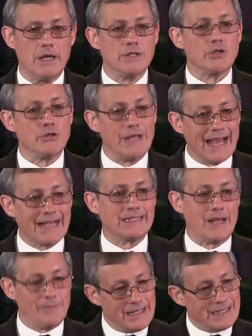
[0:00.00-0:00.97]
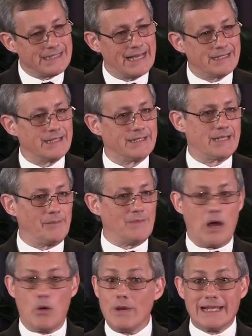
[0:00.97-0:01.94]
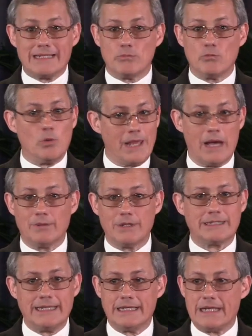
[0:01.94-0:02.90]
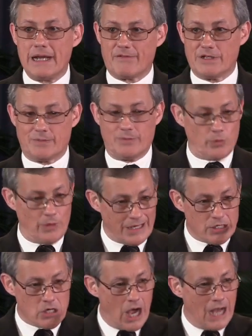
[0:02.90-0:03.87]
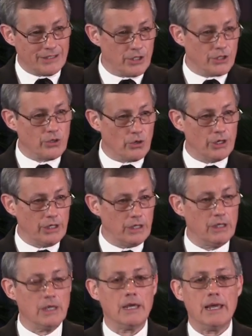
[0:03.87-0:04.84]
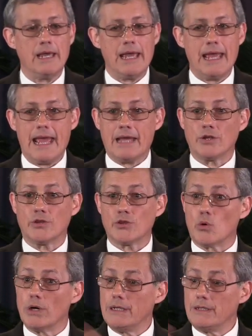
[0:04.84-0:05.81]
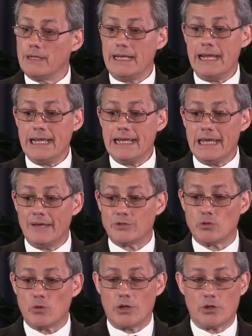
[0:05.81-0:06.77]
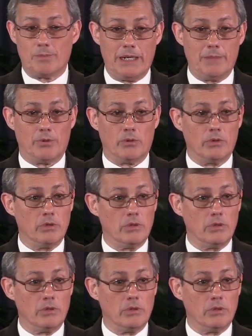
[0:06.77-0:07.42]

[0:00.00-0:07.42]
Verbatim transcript: So next time, this sets us up now. We can we'll be able to see the difference between God's authority and authority that he gives to other people.